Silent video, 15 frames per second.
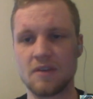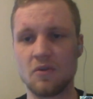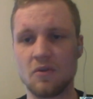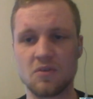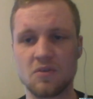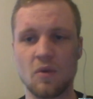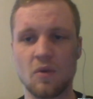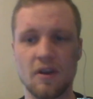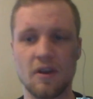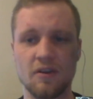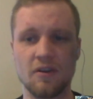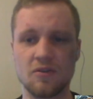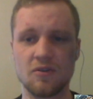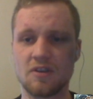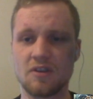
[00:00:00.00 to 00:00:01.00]
I've always wanted
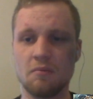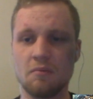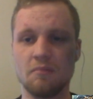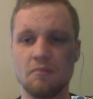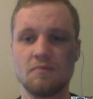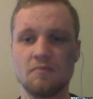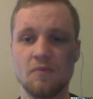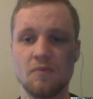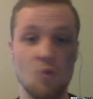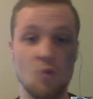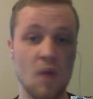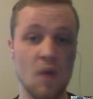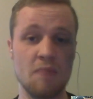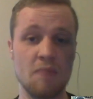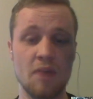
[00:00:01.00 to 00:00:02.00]
to do something
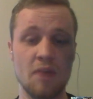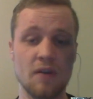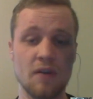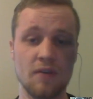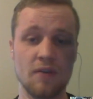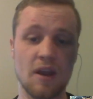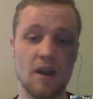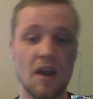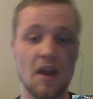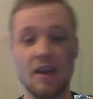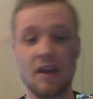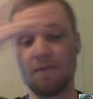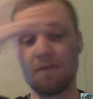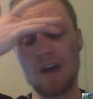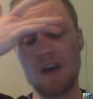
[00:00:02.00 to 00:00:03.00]
way better than a
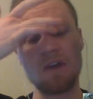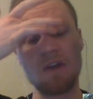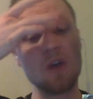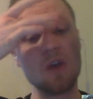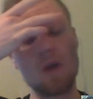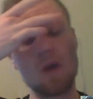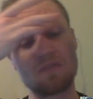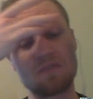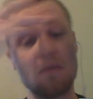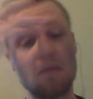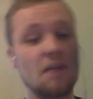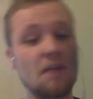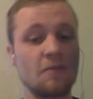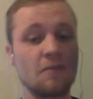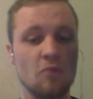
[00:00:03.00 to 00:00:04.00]
nine to five. I knew I was
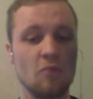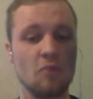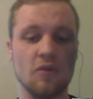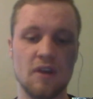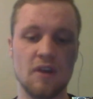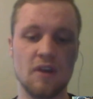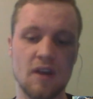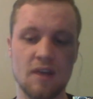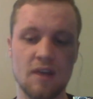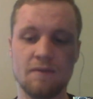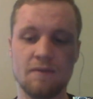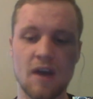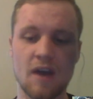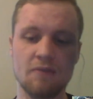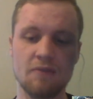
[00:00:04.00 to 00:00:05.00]
meant for more than a nine to
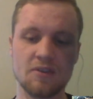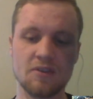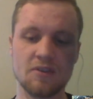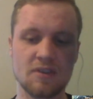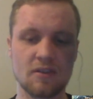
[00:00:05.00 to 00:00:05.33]
five to sit